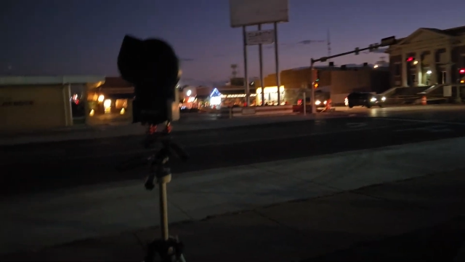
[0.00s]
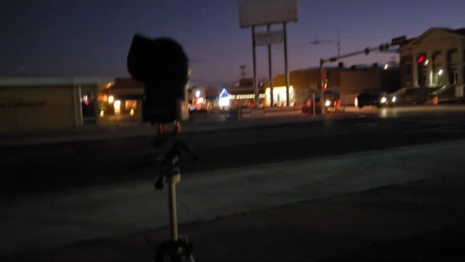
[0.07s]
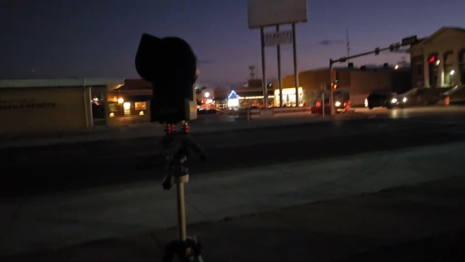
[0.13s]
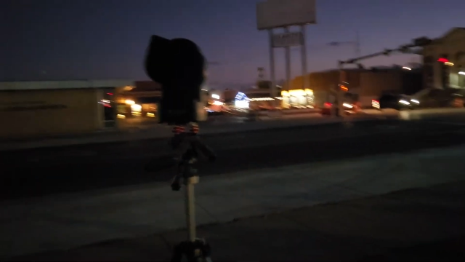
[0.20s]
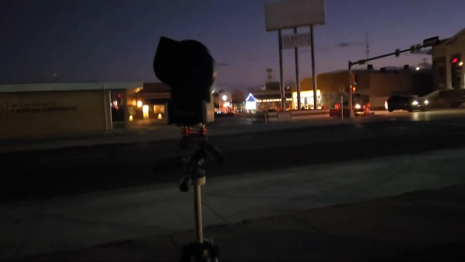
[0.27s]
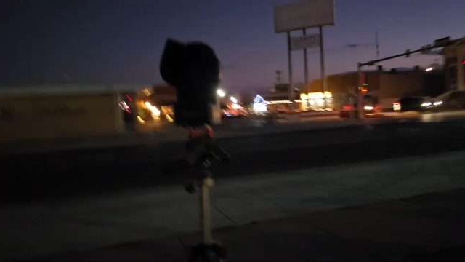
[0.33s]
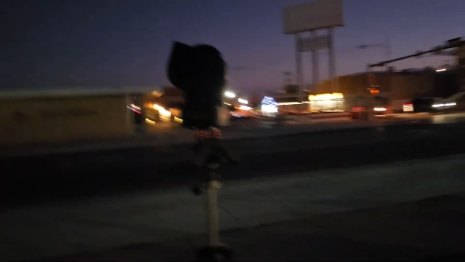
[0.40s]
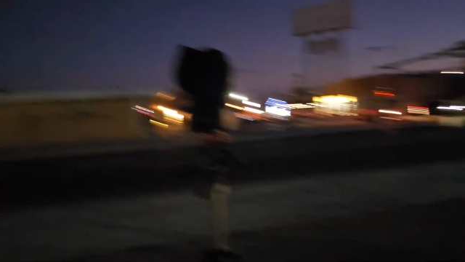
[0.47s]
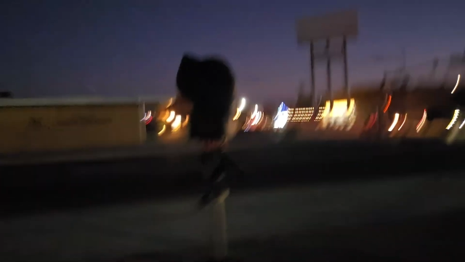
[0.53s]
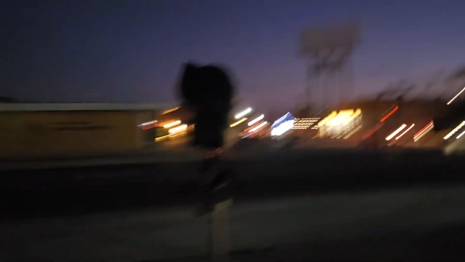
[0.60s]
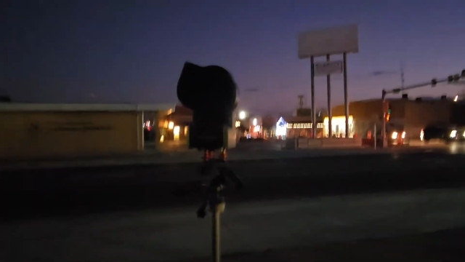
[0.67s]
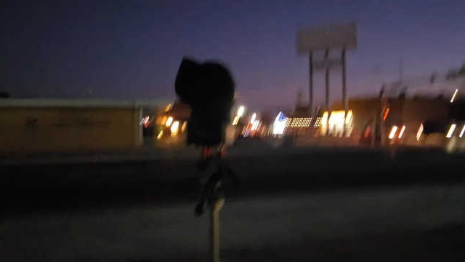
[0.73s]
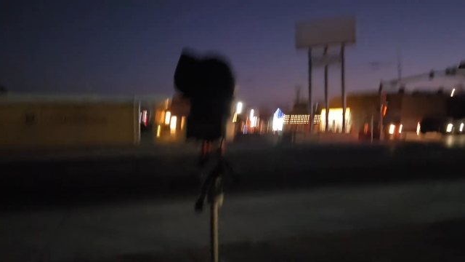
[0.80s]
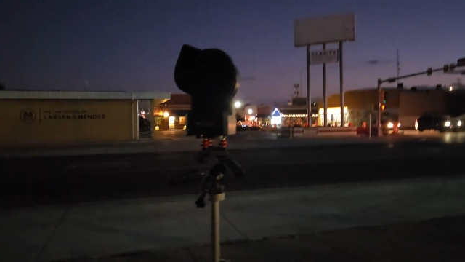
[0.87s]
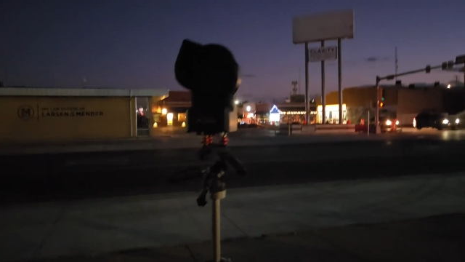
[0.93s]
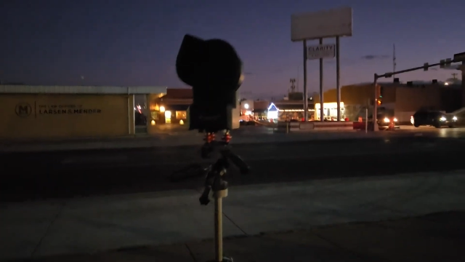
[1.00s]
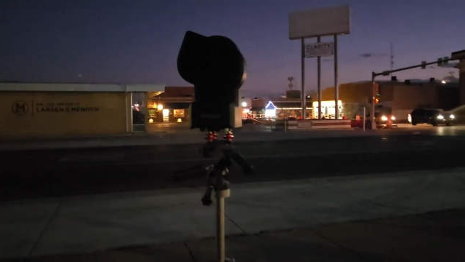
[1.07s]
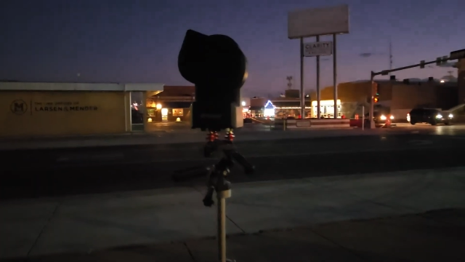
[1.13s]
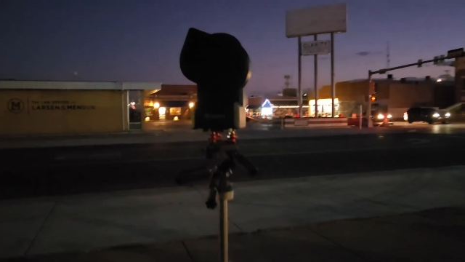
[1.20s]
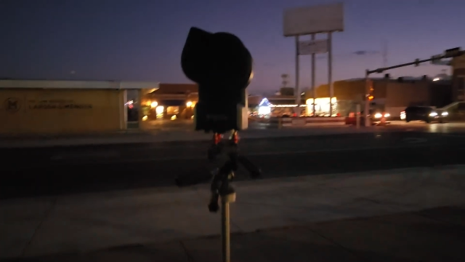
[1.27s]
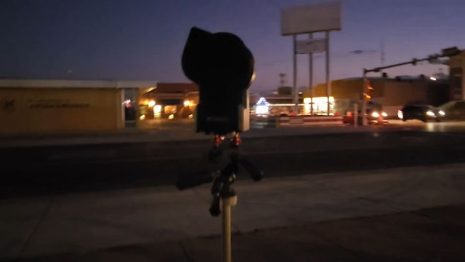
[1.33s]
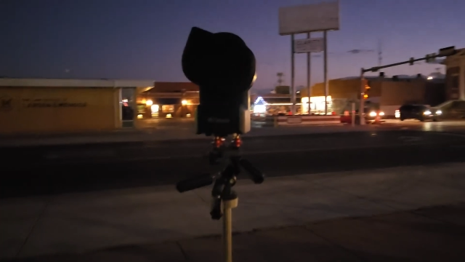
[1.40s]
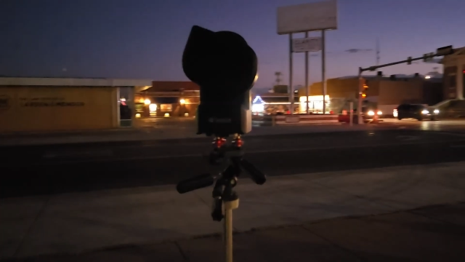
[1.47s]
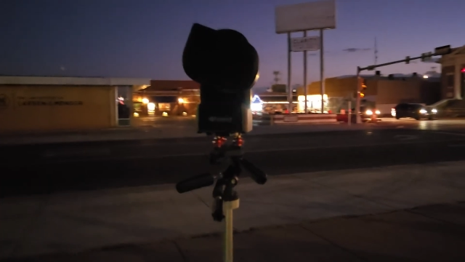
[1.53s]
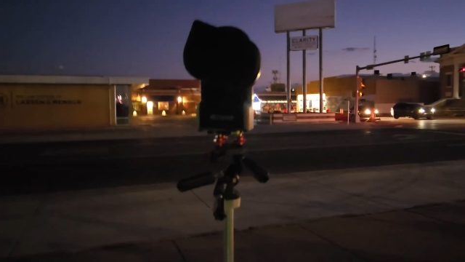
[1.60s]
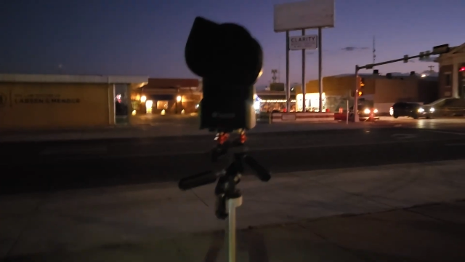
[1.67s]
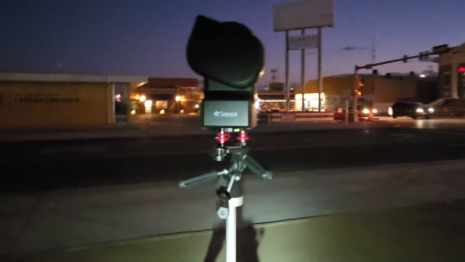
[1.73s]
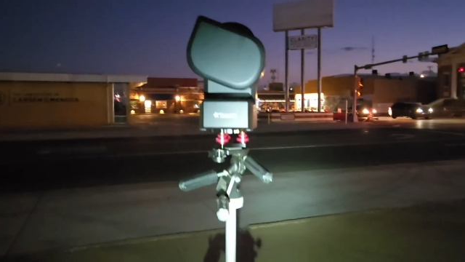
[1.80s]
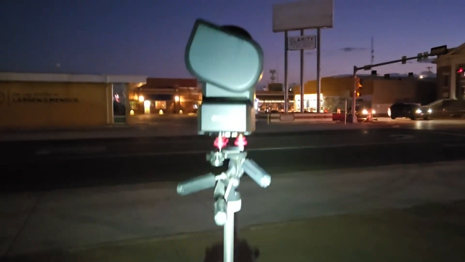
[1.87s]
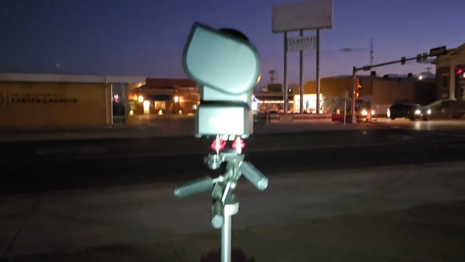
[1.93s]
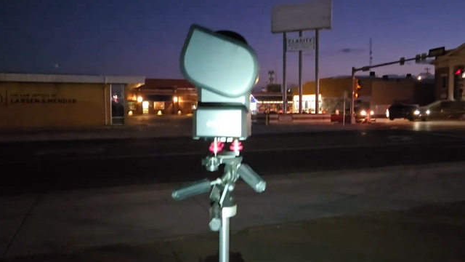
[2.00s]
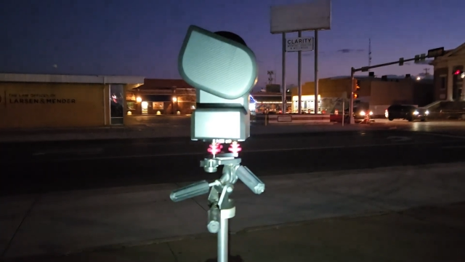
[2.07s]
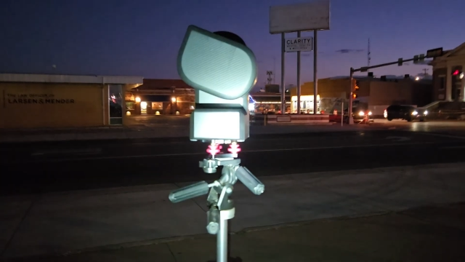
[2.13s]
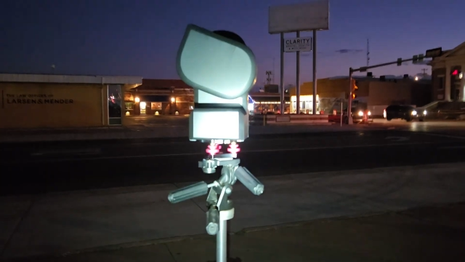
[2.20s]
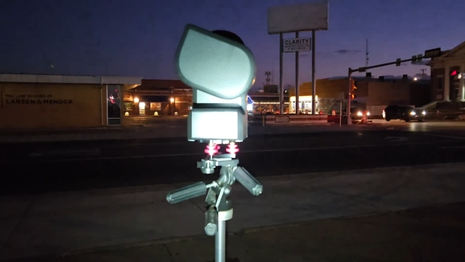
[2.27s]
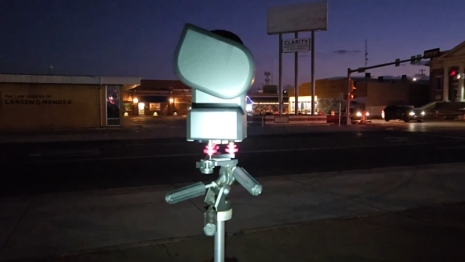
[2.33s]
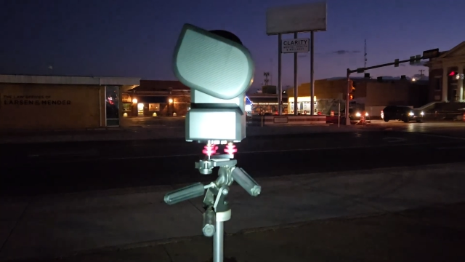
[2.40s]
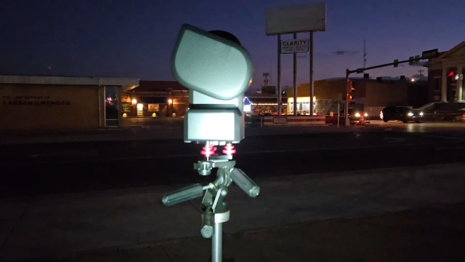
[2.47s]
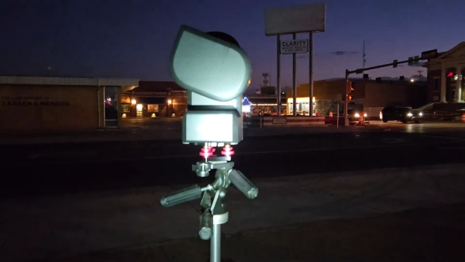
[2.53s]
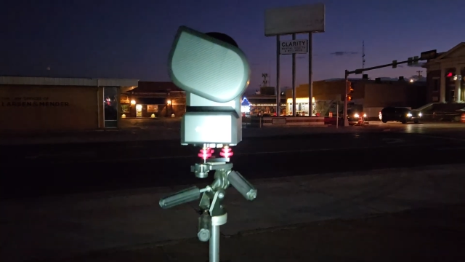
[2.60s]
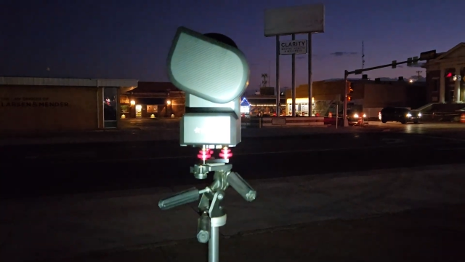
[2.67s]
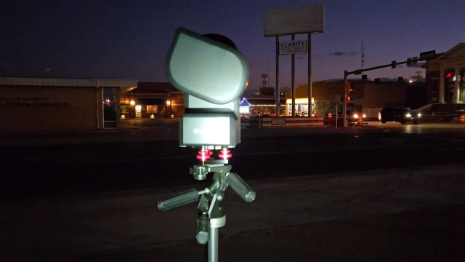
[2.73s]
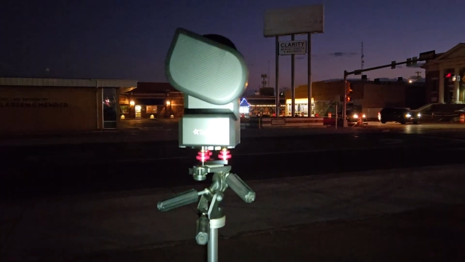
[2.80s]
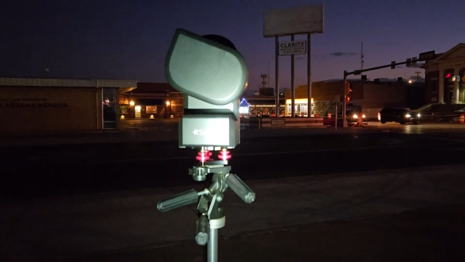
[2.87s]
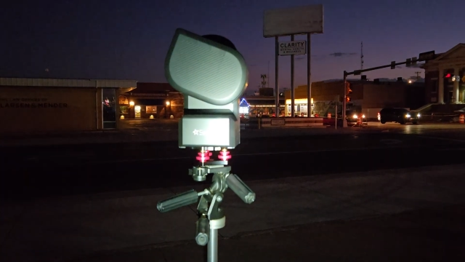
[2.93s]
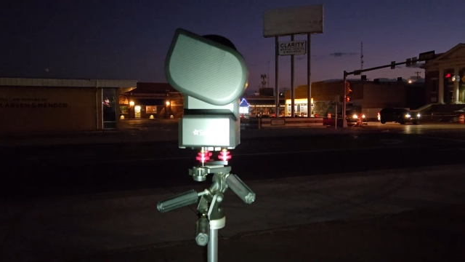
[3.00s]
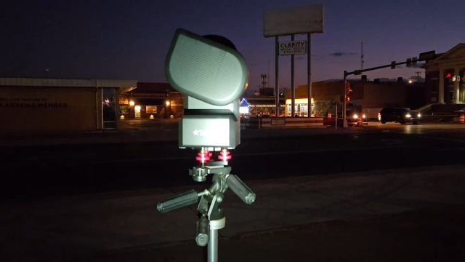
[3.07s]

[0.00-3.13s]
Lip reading: Nobody's mouth can be seen.